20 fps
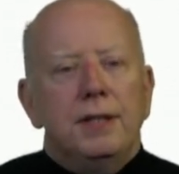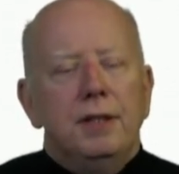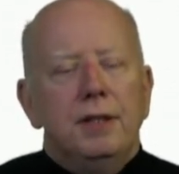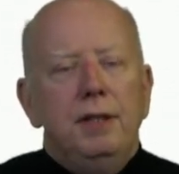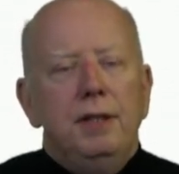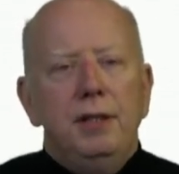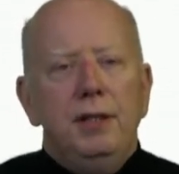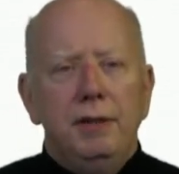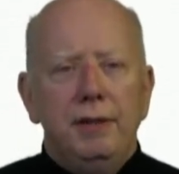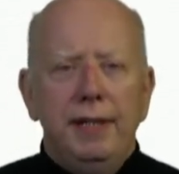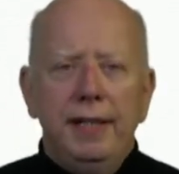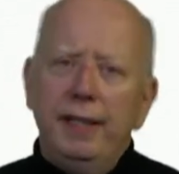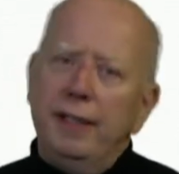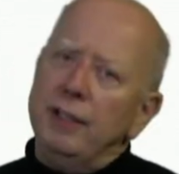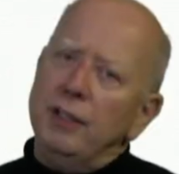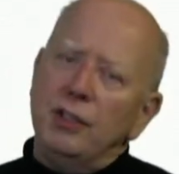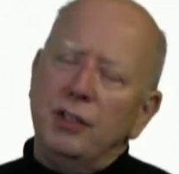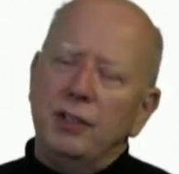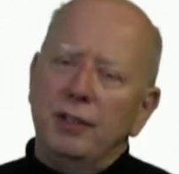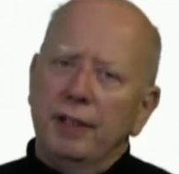So do you
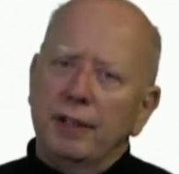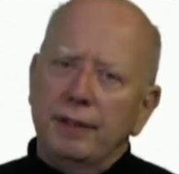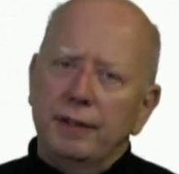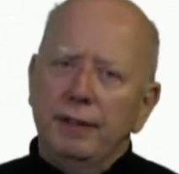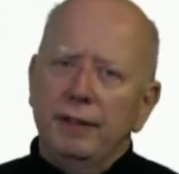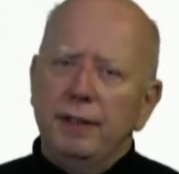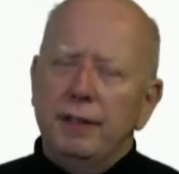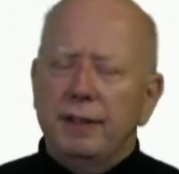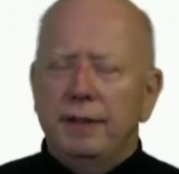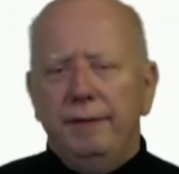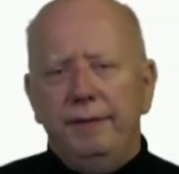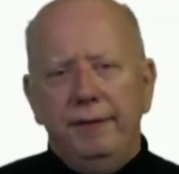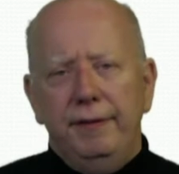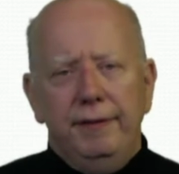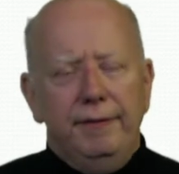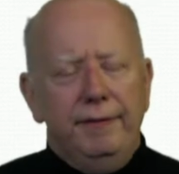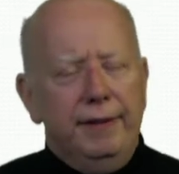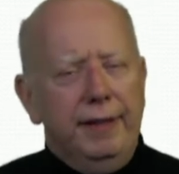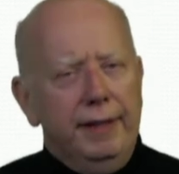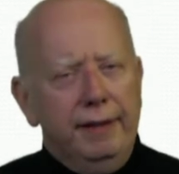need instructions if
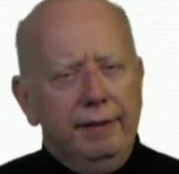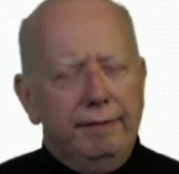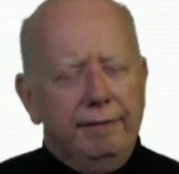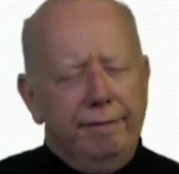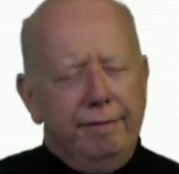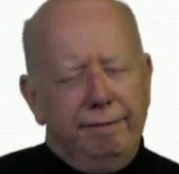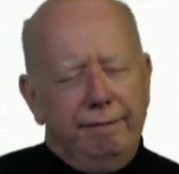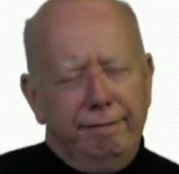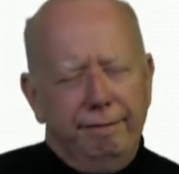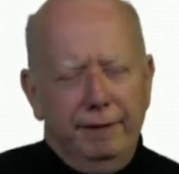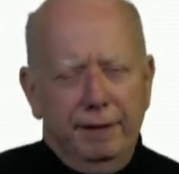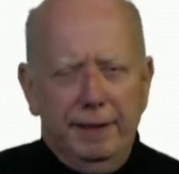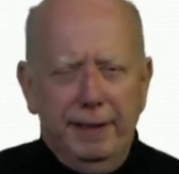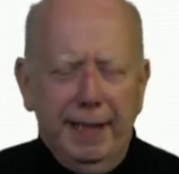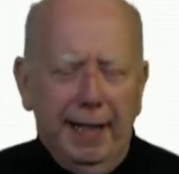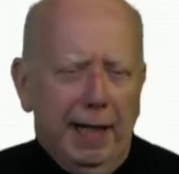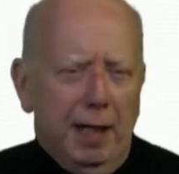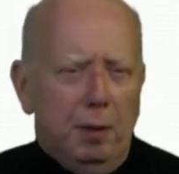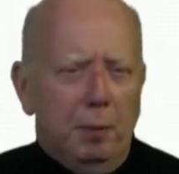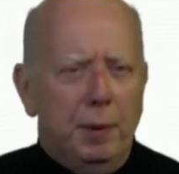you kind of
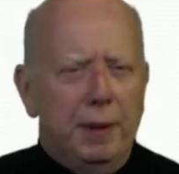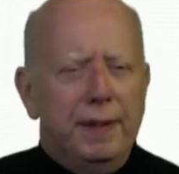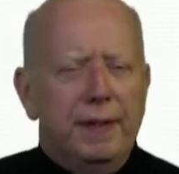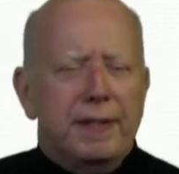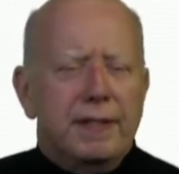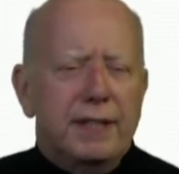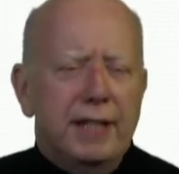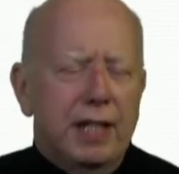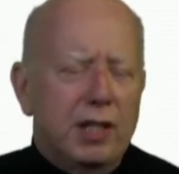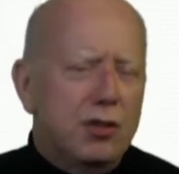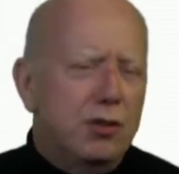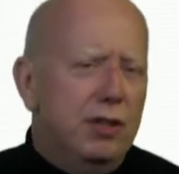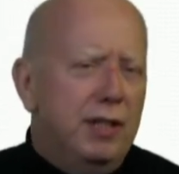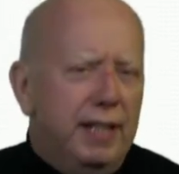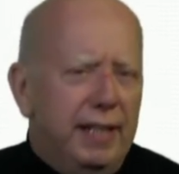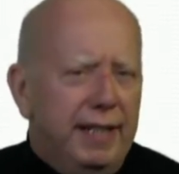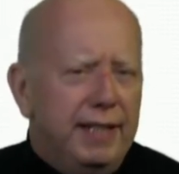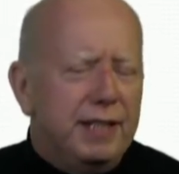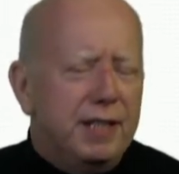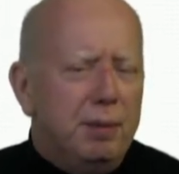forgot what the
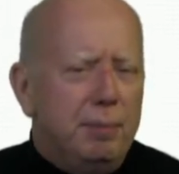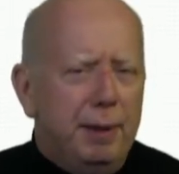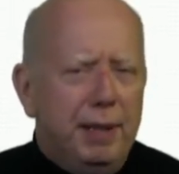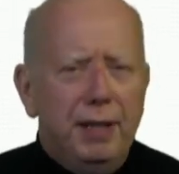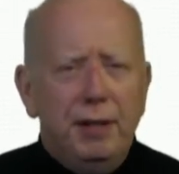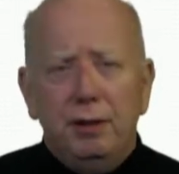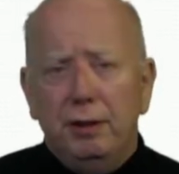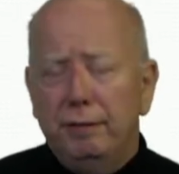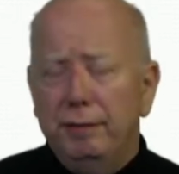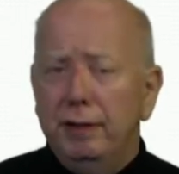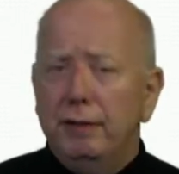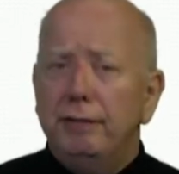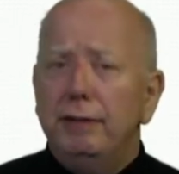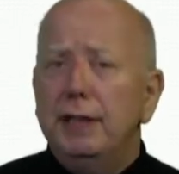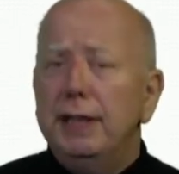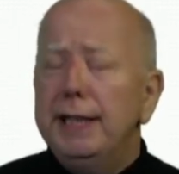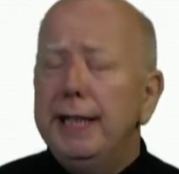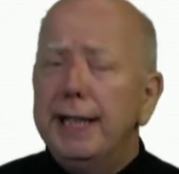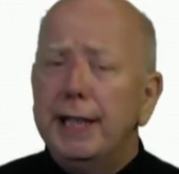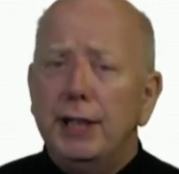section needs to be, or if you're
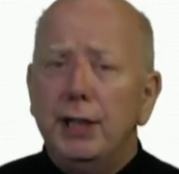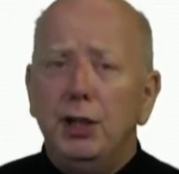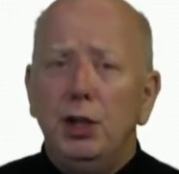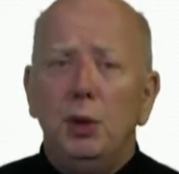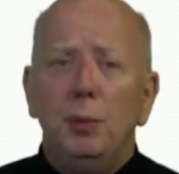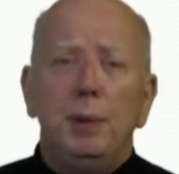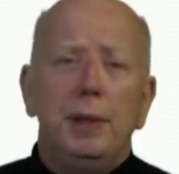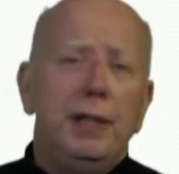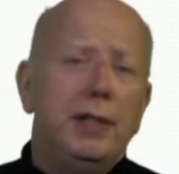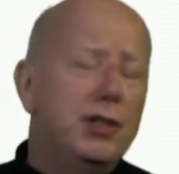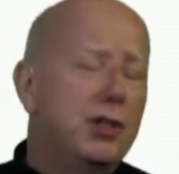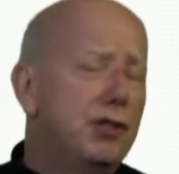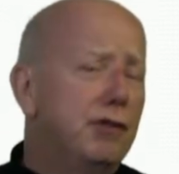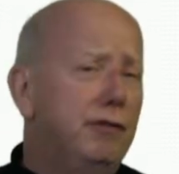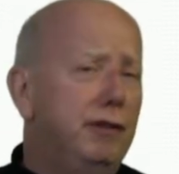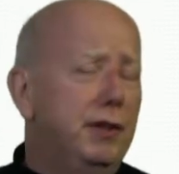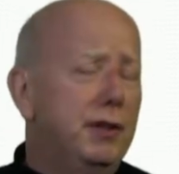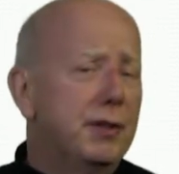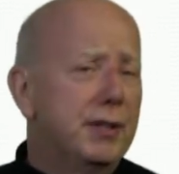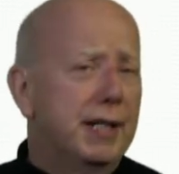filling out a new one, it's
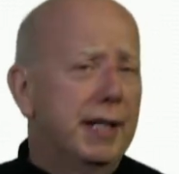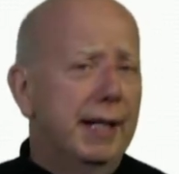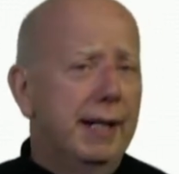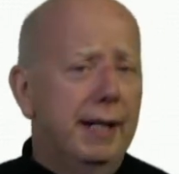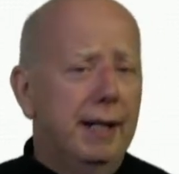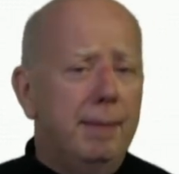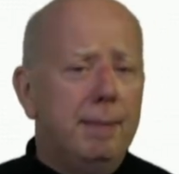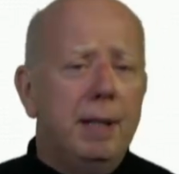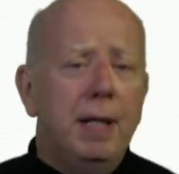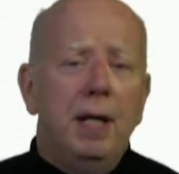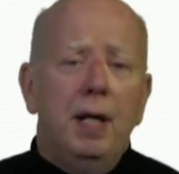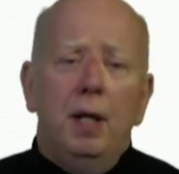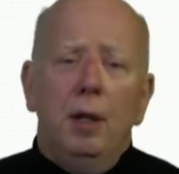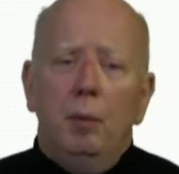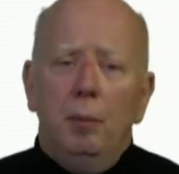your first time?